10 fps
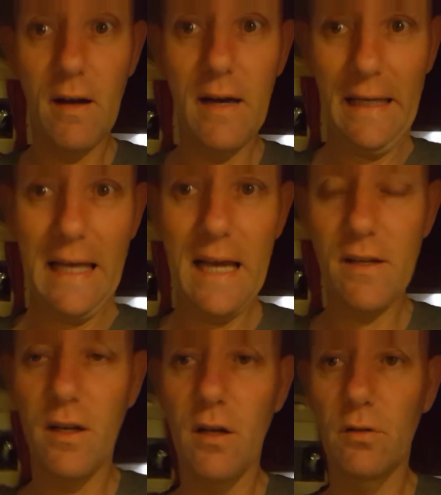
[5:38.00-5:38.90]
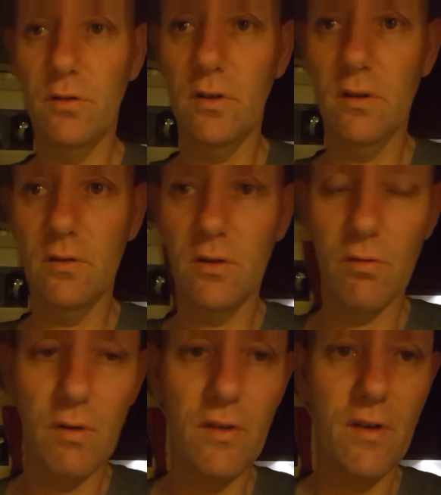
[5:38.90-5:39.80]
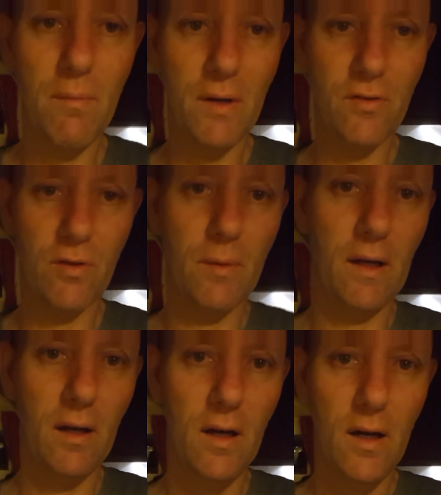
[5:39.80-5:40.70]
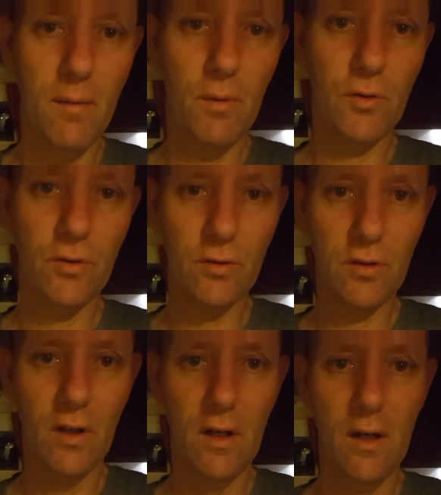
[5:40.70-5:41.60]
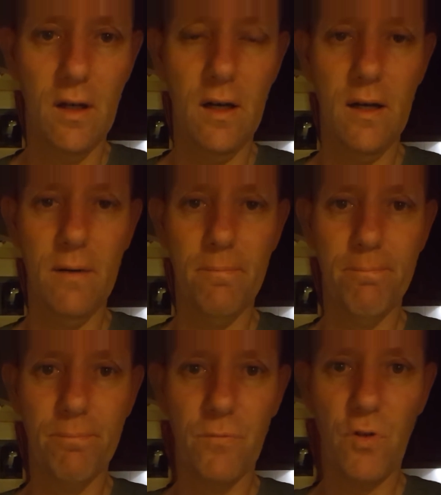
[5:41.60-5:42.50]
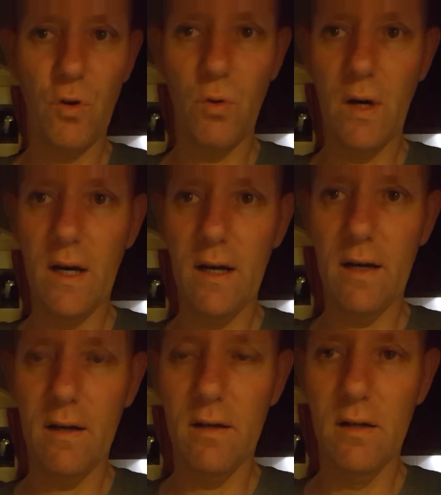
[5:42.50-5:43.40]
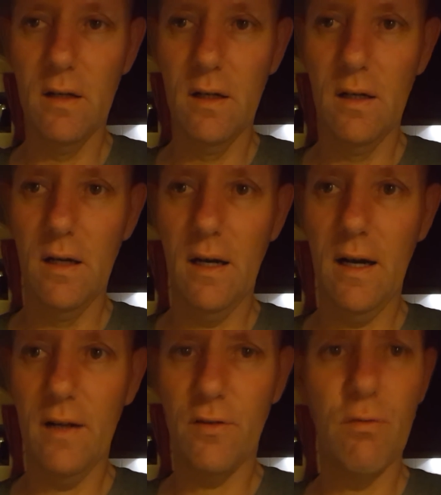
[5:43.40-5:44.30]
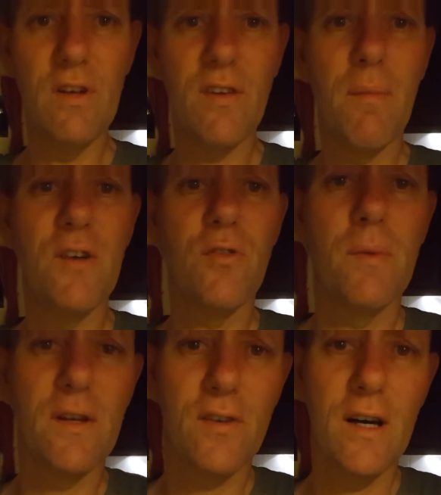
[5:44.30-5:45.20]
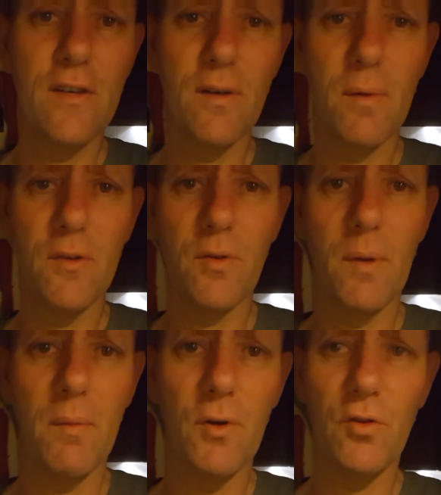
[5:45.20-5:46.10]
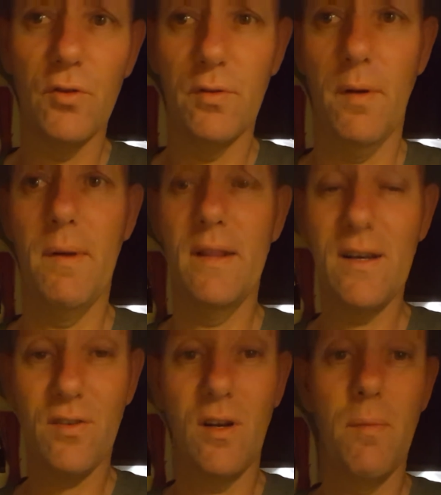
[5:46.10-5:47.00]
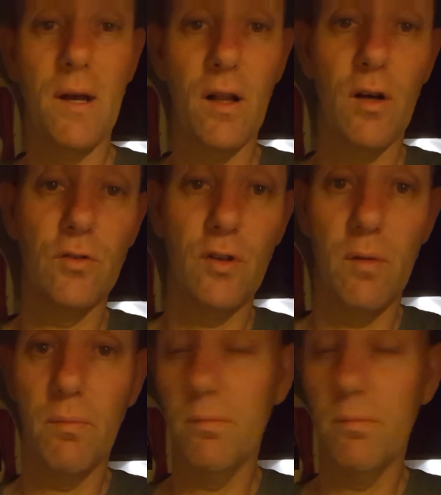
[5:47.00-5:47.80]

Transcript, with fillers: again, you know, to, to reset my stomach muscles, um, to, uh, uh, to reset my stomach size, not my stomach muscles. I mean, that's going to be a long-term